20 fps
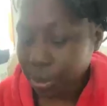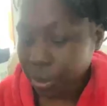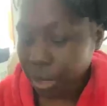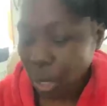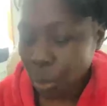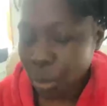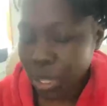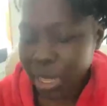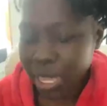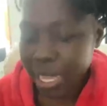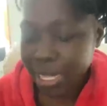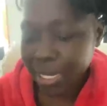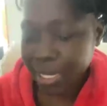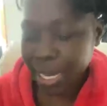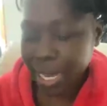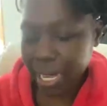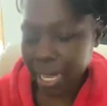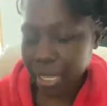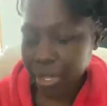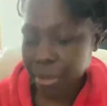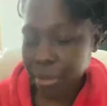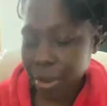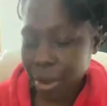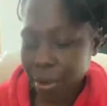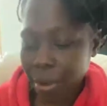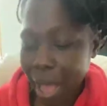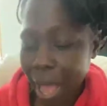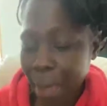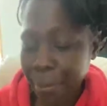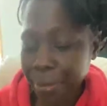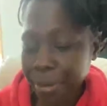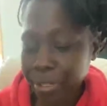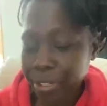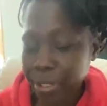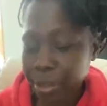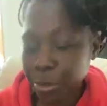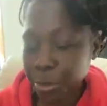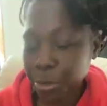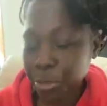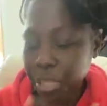With that said, you know, I
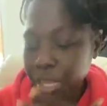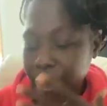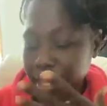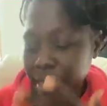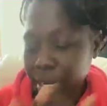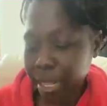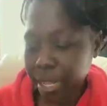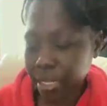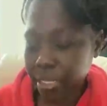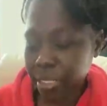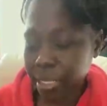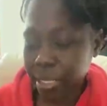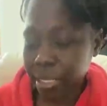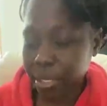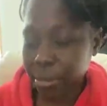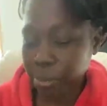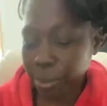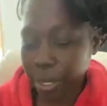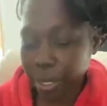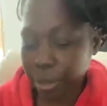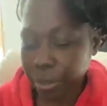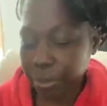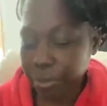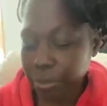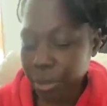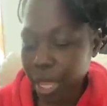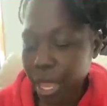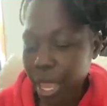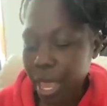pursued the connection as well,